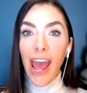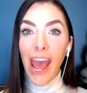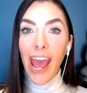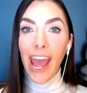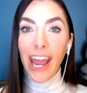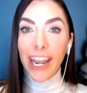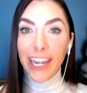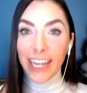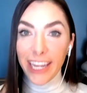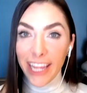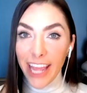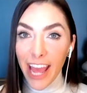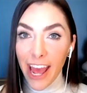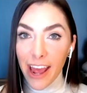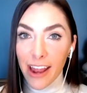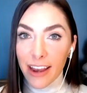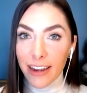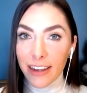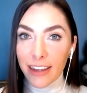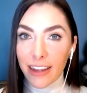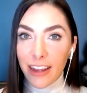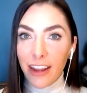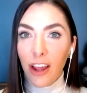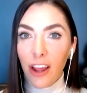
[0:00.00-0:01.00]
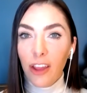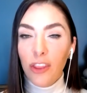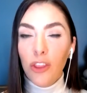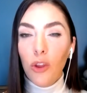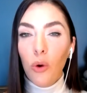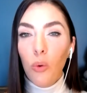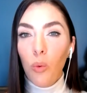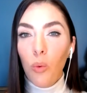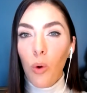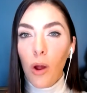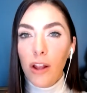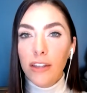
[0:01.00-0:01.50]
And yet,
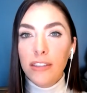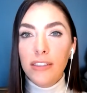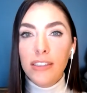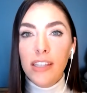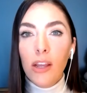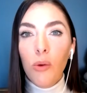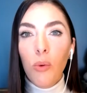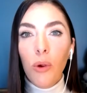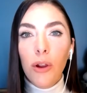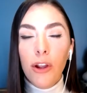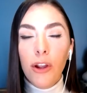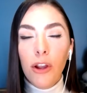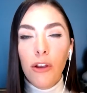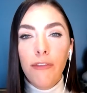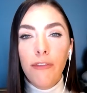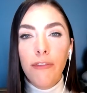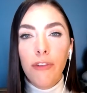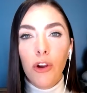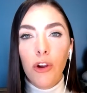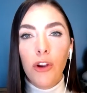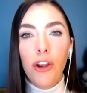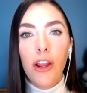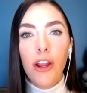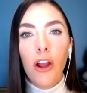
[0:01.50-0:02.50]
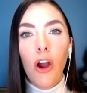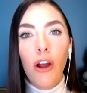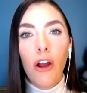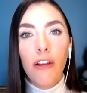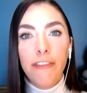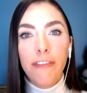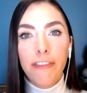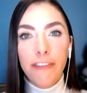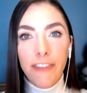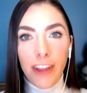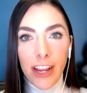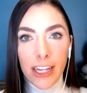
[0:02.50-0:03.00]
the ones that were converting
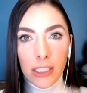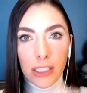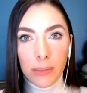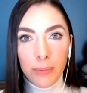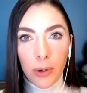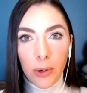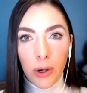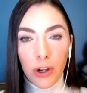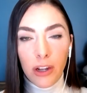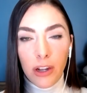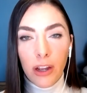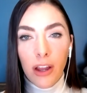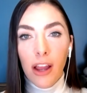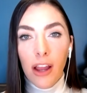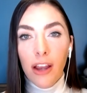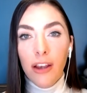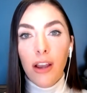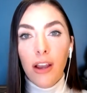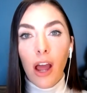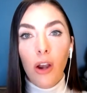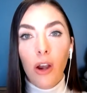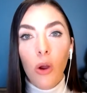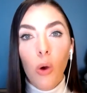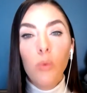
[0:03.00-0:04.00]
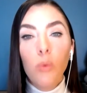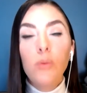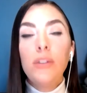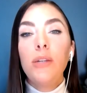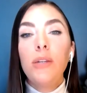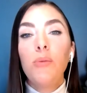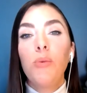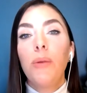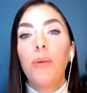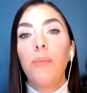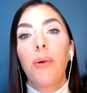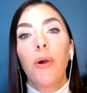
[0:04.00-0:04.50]
on Facebook not
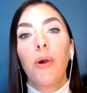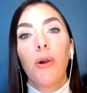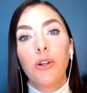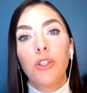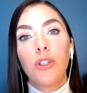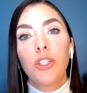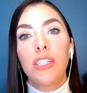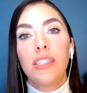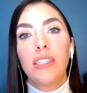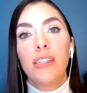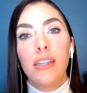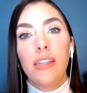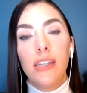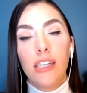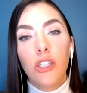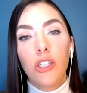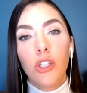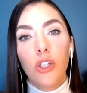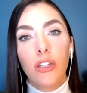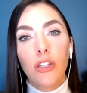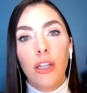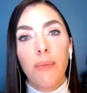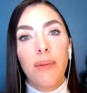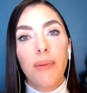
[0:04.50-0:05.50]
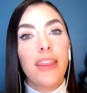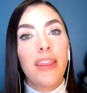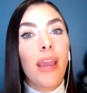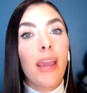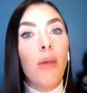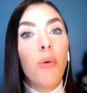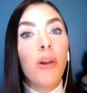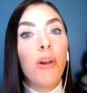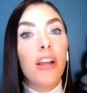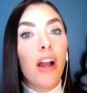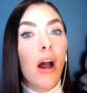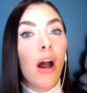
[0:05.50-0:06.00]
only would purchase initially, but they
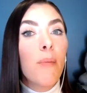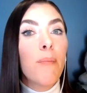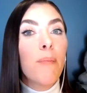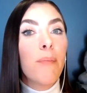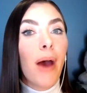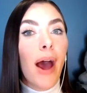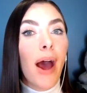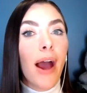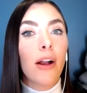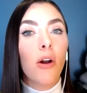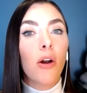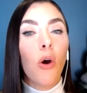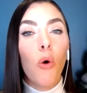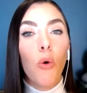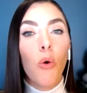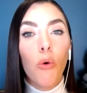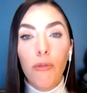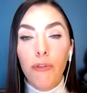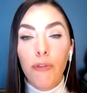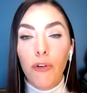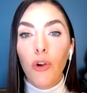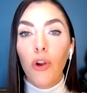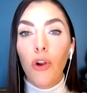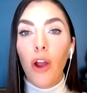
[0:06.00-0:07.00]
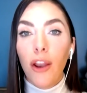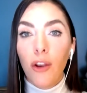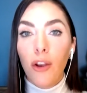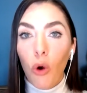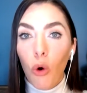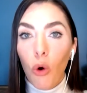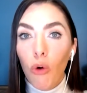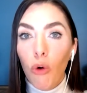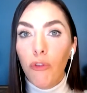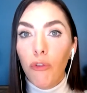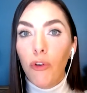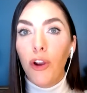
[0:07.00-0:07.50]
would come back over and
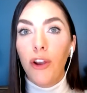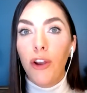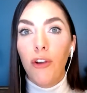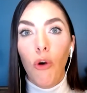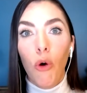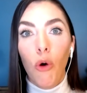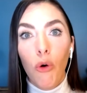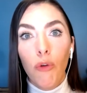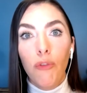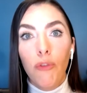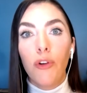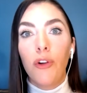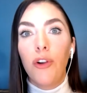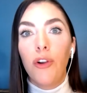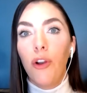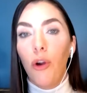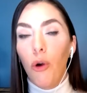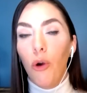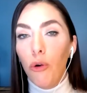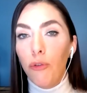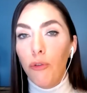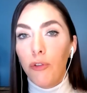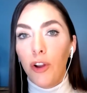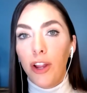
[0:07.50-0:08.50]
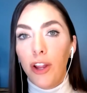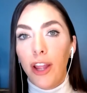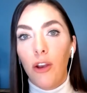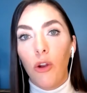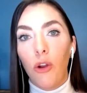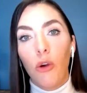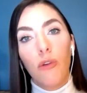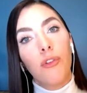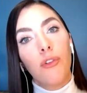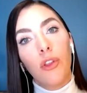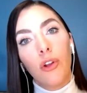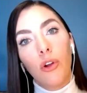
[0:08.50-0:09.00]
over and over and over again
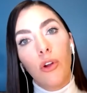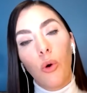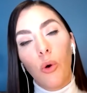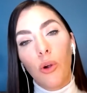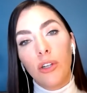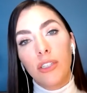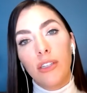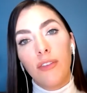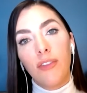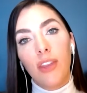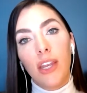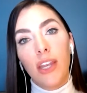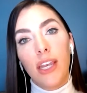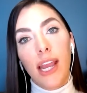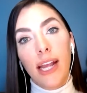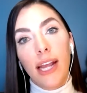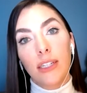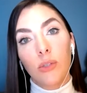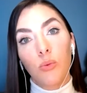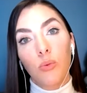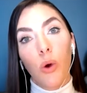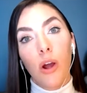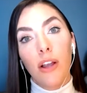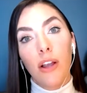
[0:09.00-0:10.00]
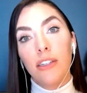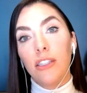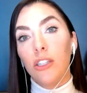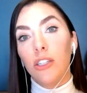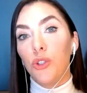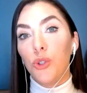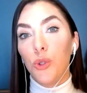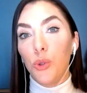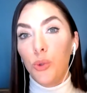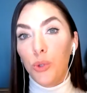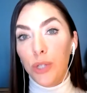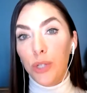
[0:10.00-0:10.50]
over the course of the next one to
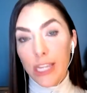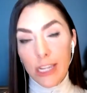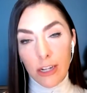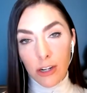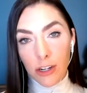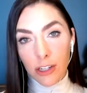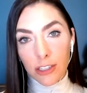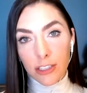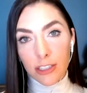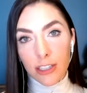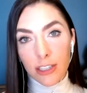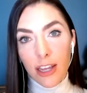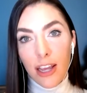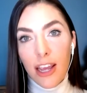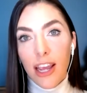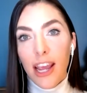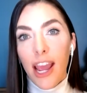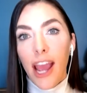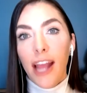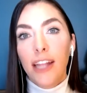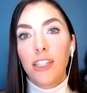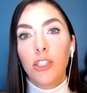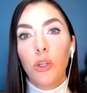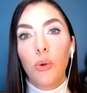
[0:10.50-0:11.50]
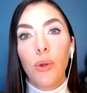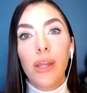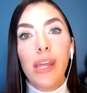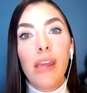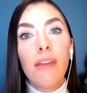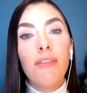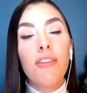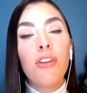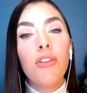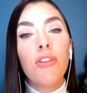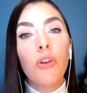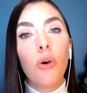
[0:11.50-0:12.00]
two years. And so
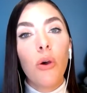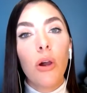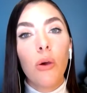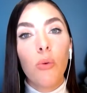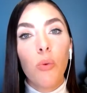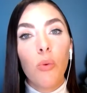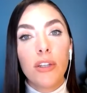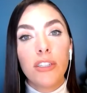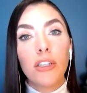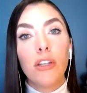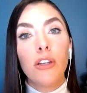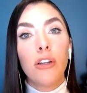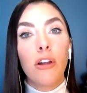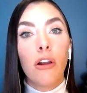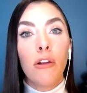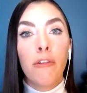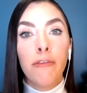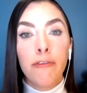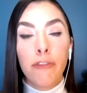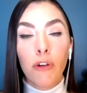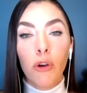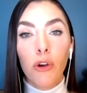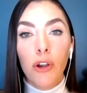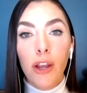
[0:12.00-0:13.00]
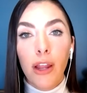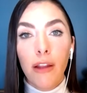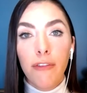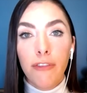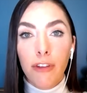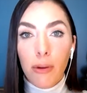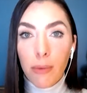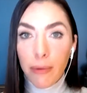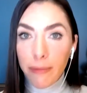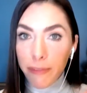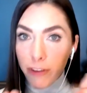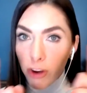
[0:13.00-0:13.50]
even though it wasn't converting
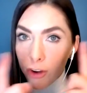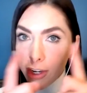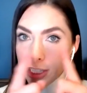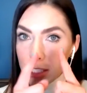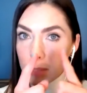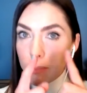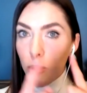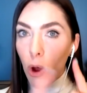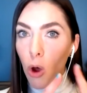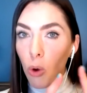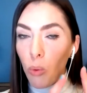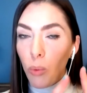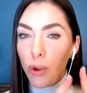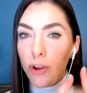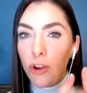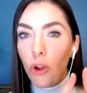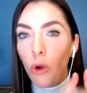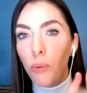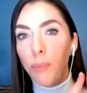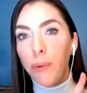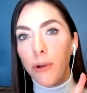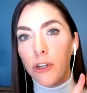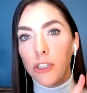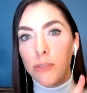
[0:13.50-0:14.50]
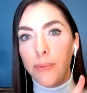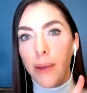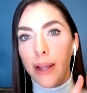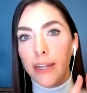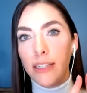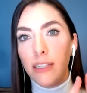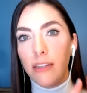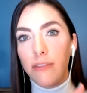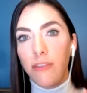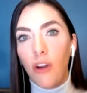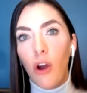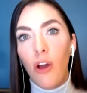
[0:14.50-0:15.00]
from a very small window
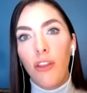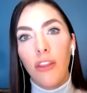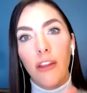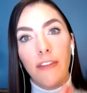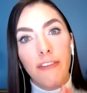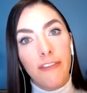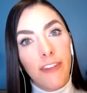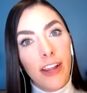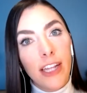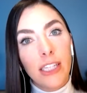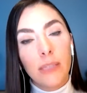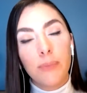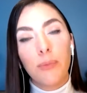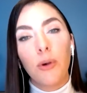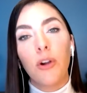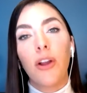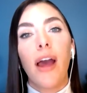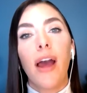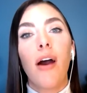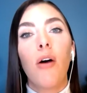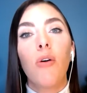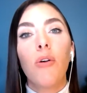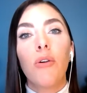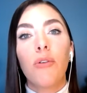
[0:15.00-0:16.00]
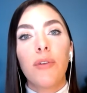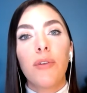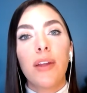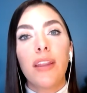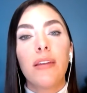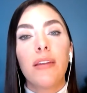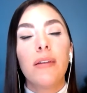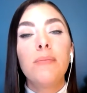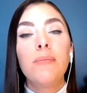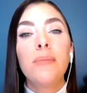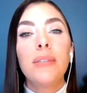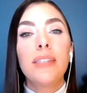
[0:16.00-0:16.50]
perspective on the Facebook
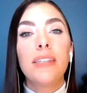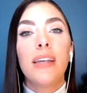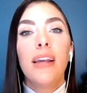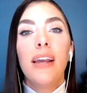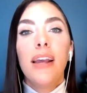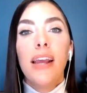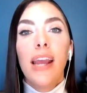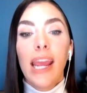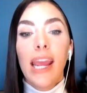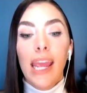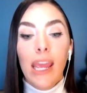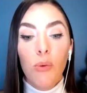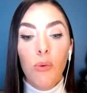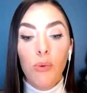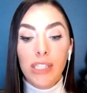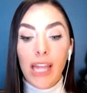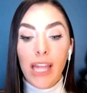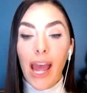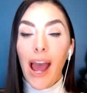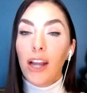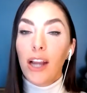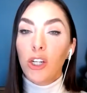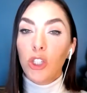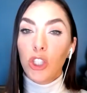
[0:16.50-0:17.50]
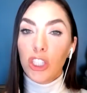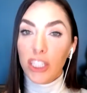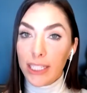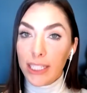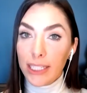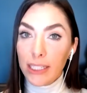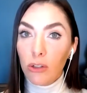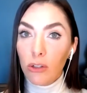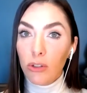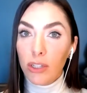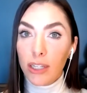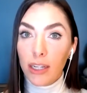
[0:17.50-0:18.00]
algorithms, it was actually
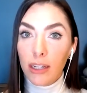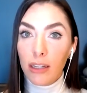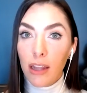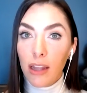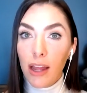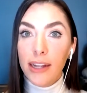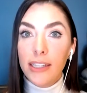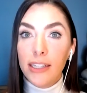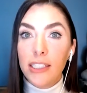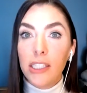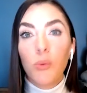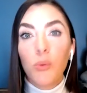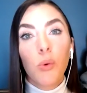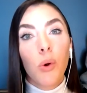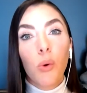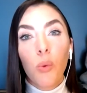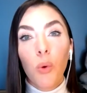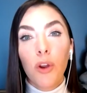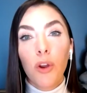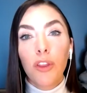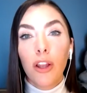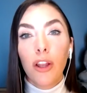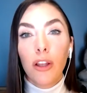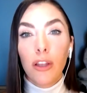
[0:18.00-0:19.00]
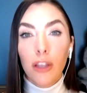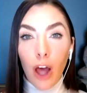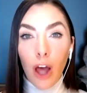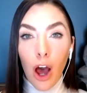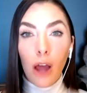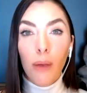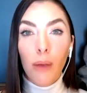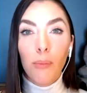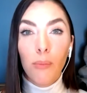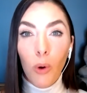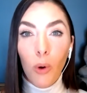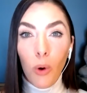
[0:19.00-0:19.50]
yielding clients that were worth a
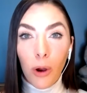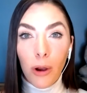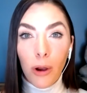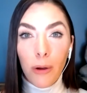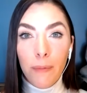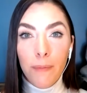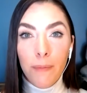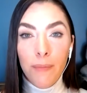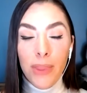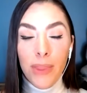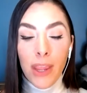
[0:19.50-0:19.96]
lot more.